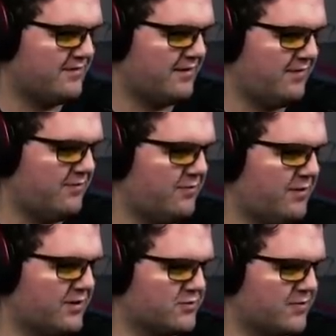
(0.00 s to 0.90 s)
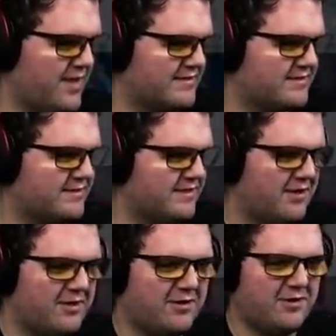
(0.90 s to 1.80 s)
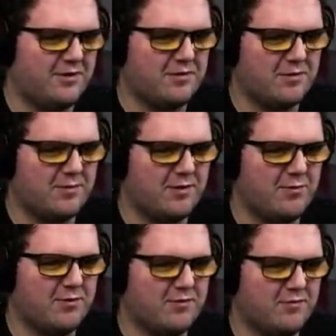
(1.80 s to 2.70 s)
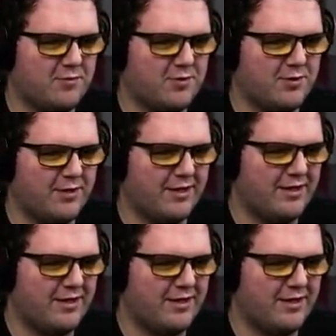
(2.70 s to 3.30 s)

I want to wear a dress. Oh, I want to be a beautiful boy.